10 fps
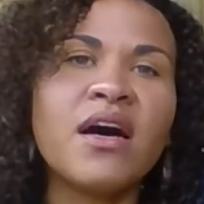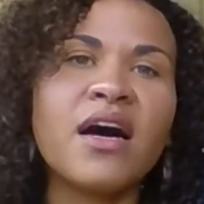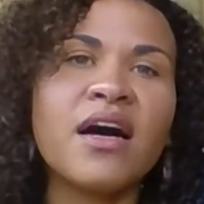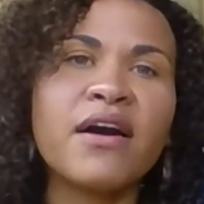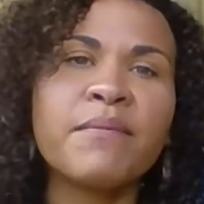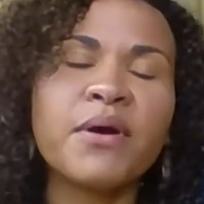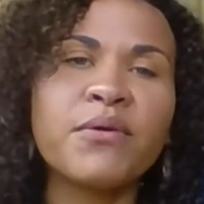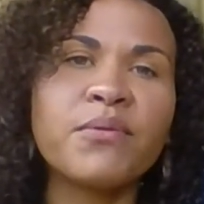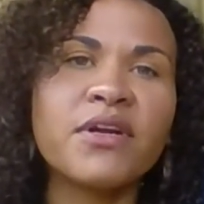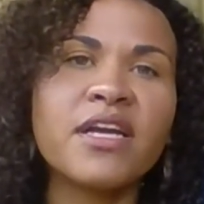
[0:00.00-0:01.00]

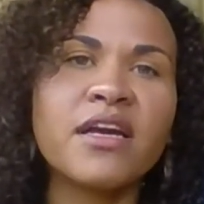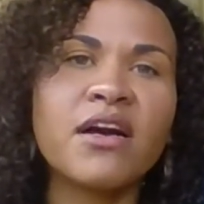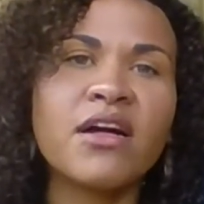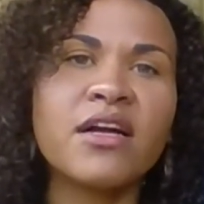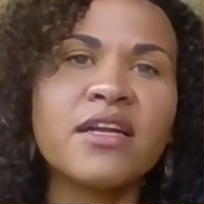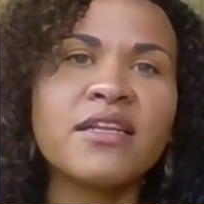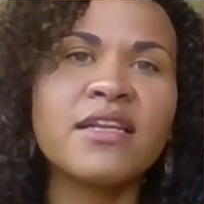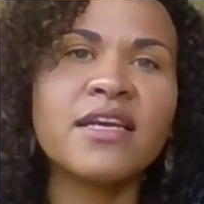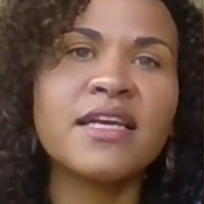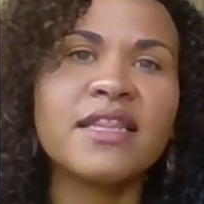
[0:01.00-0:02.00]
are working on.